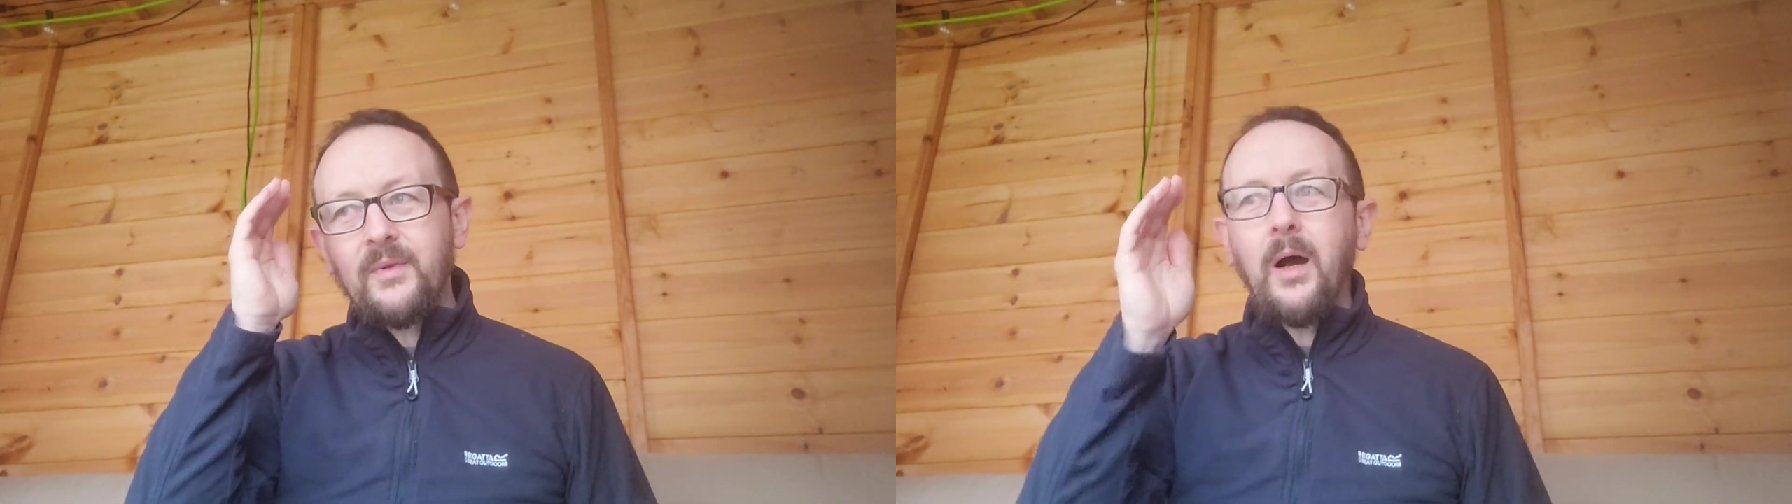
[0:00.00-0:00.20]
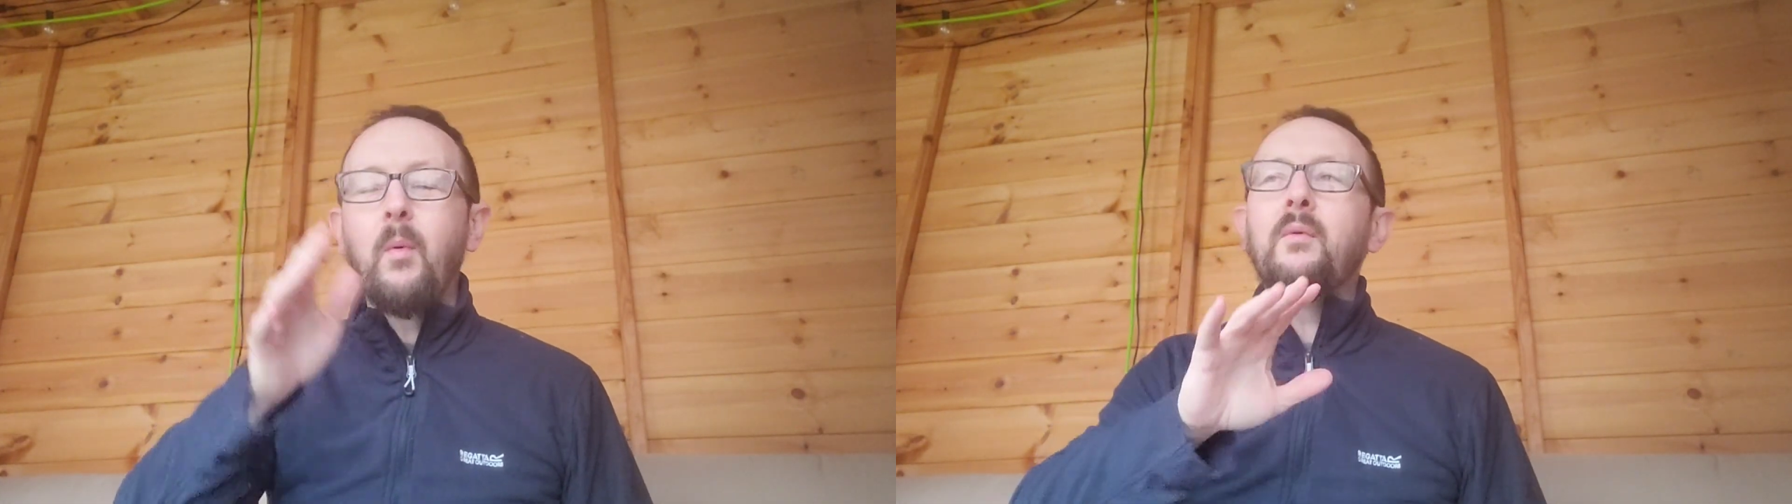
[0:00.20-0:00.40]

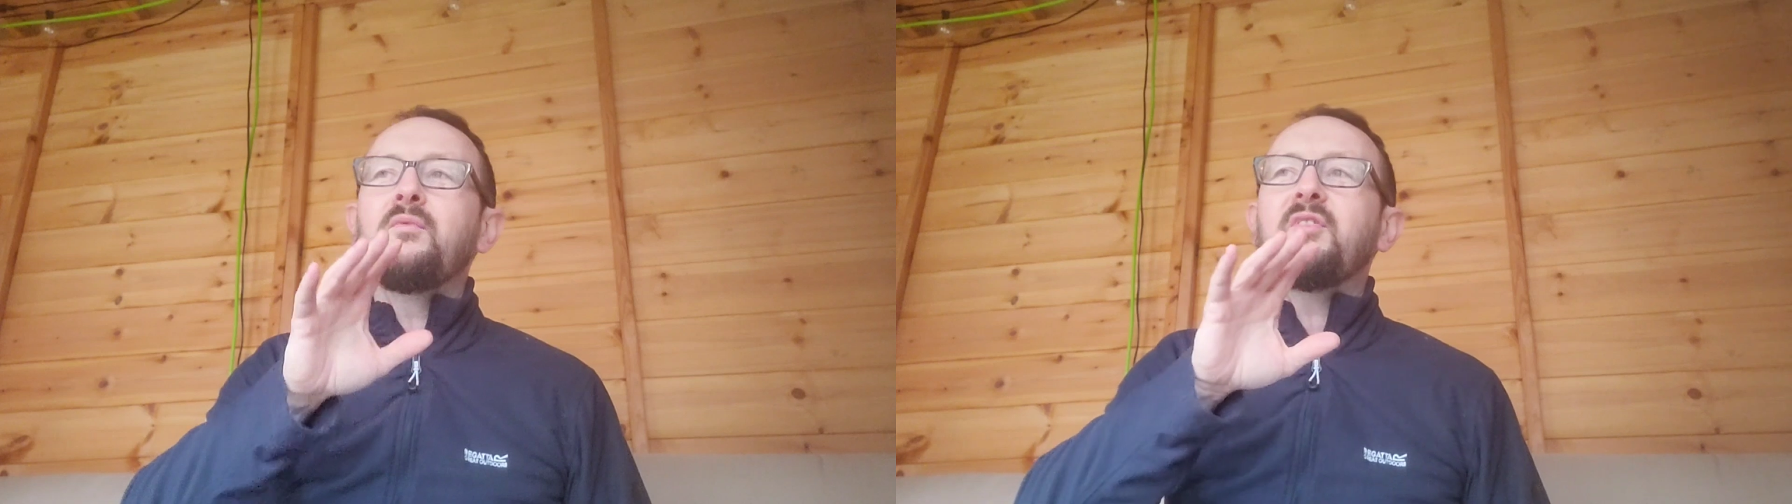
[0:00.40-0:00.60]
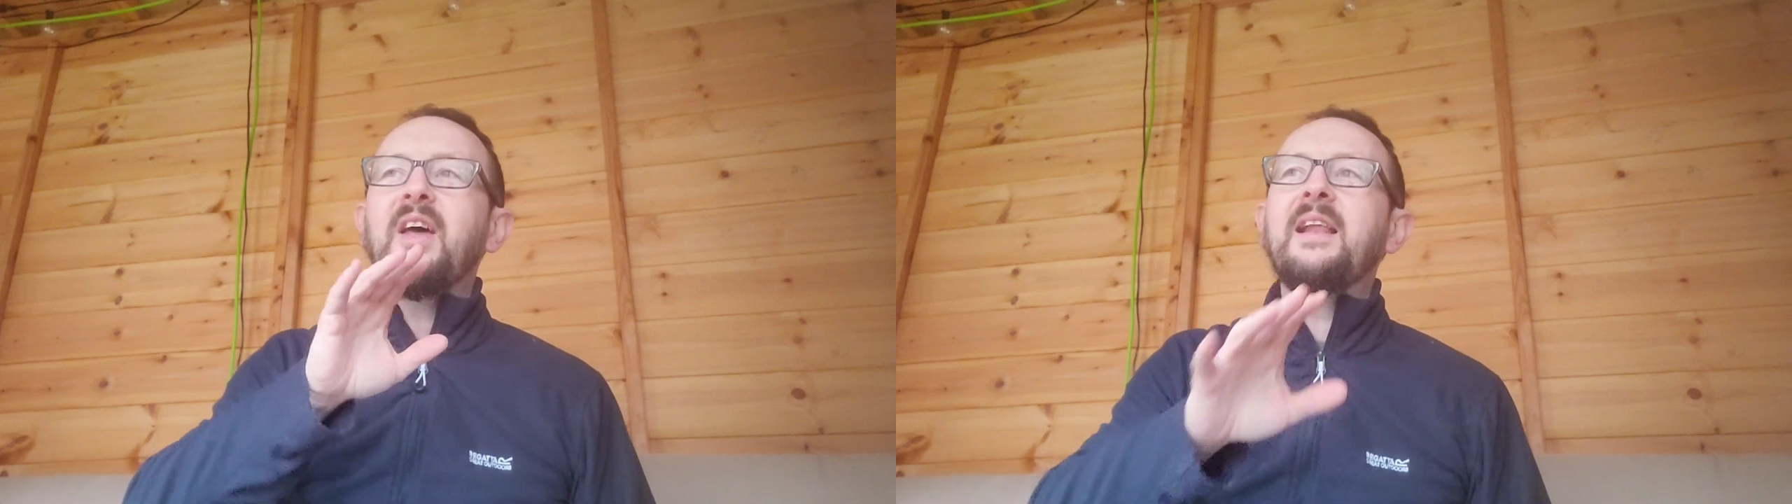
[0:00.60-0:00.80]

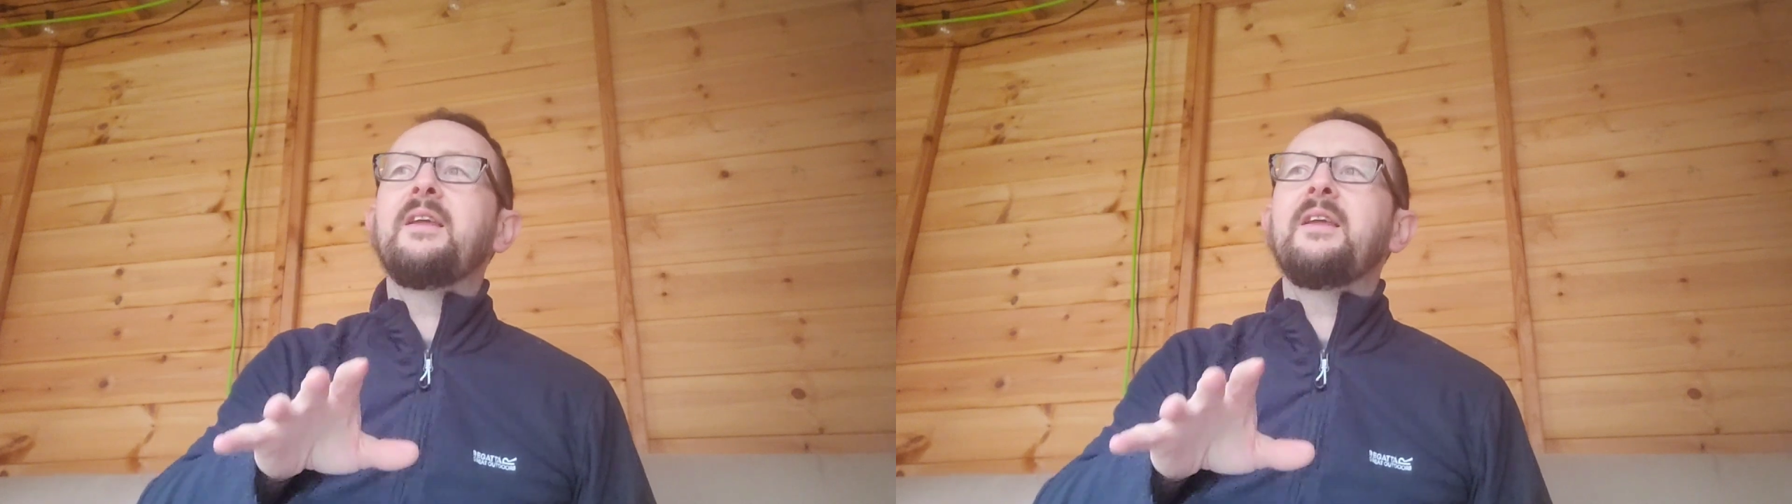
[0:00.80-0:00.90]
won't